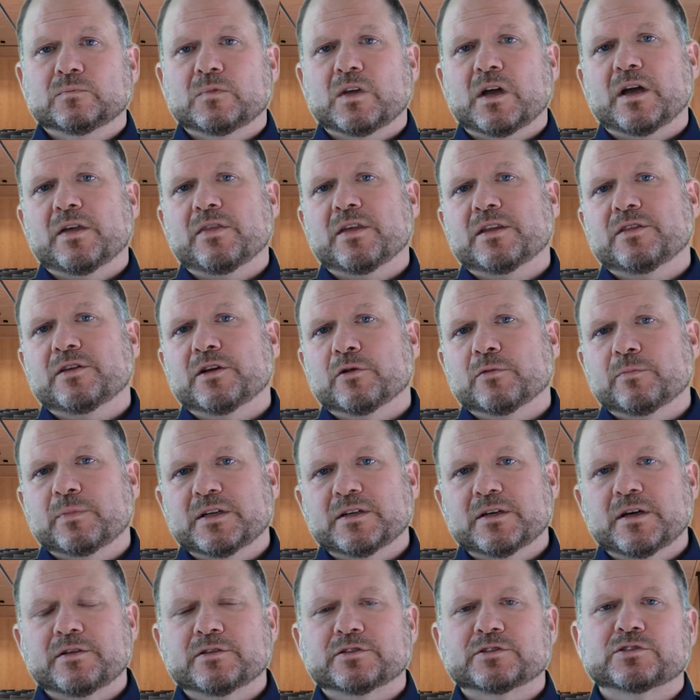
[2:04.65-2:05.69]
And then there would be
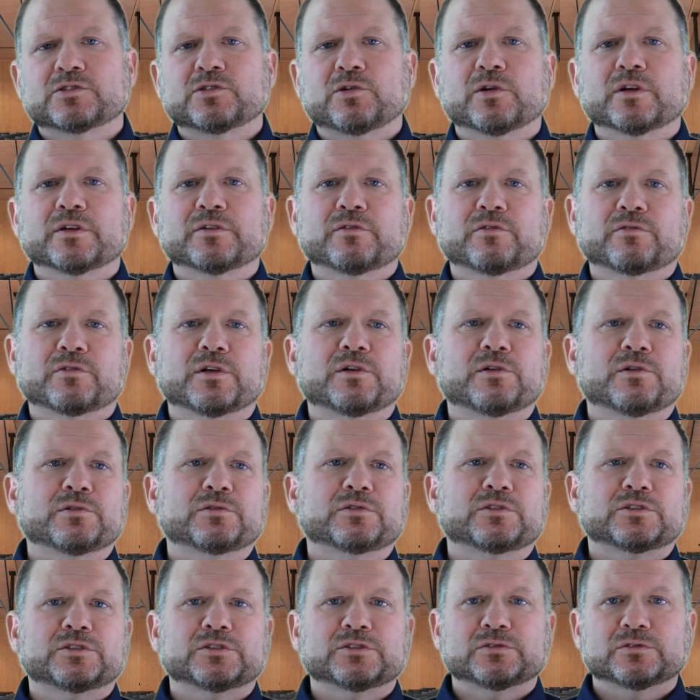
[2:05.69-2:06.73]
another sore
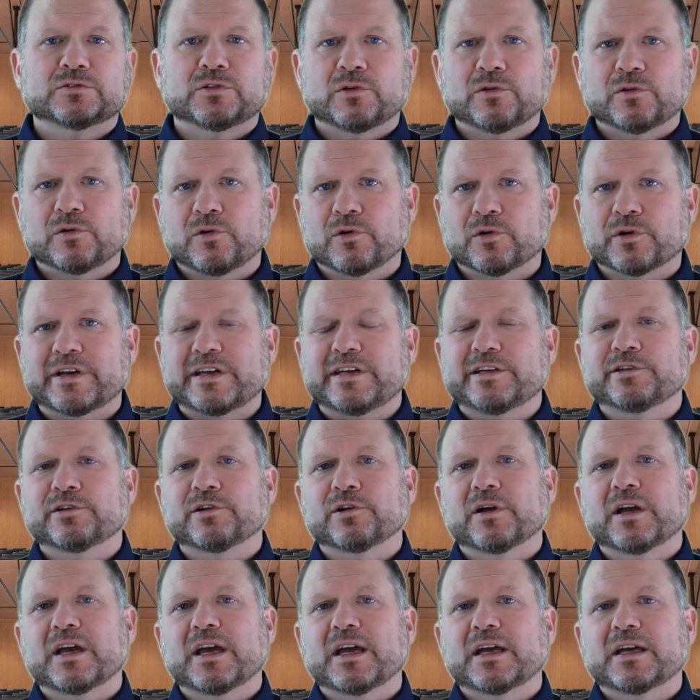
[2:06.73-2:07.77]
throat or
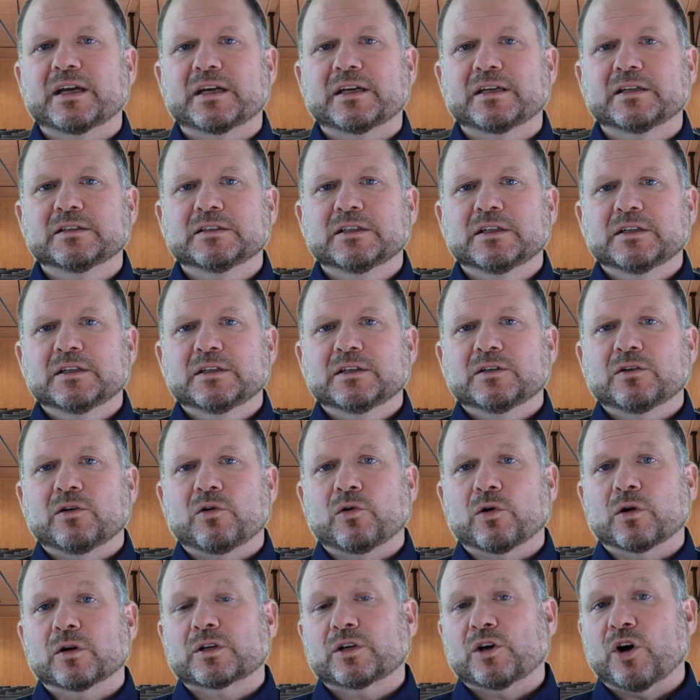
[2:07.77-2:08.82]
earache
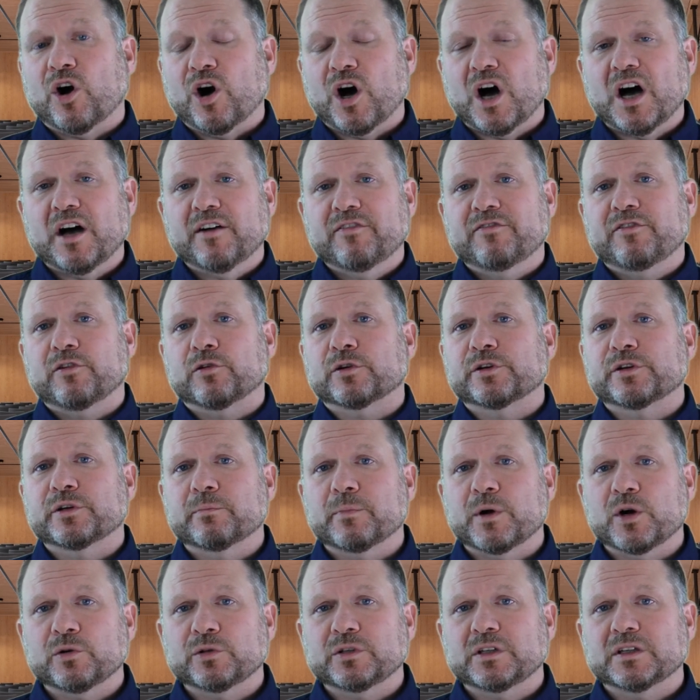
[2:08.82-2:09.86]
or cough or
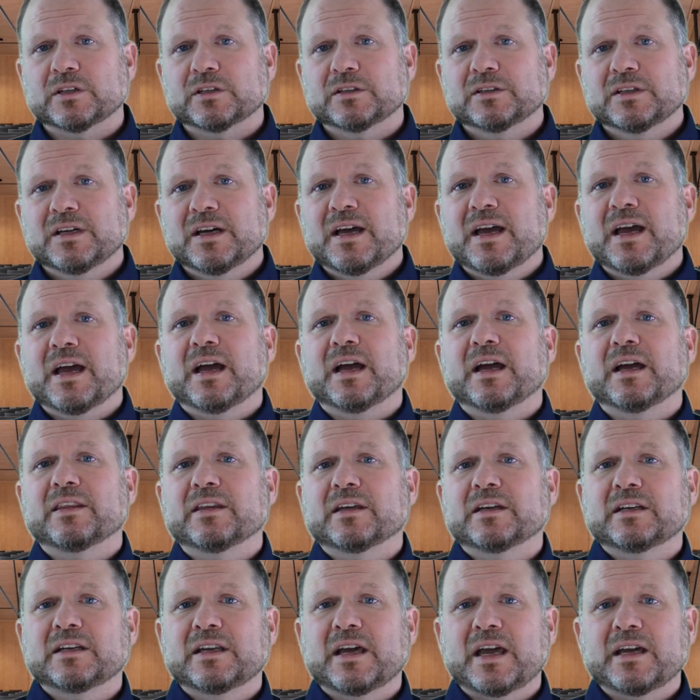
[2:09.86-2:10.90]
pneumonia and
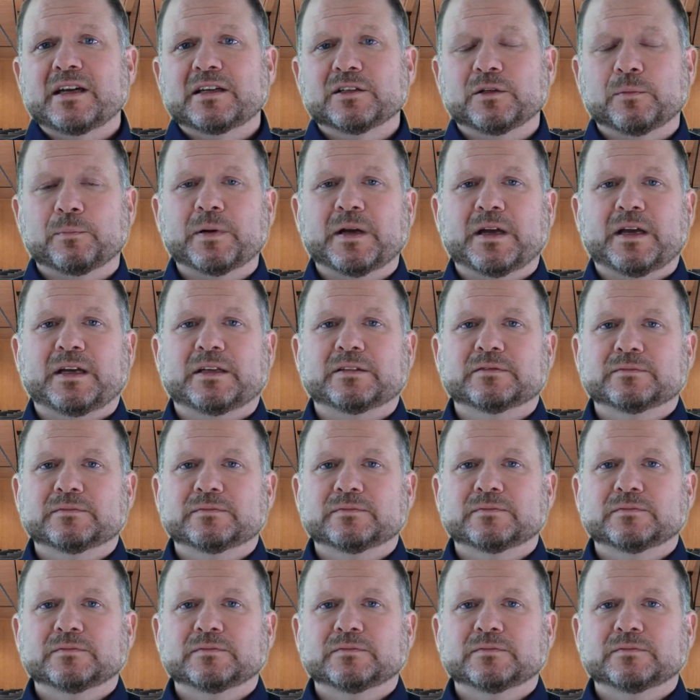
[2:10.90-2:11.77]
then an ankle pain.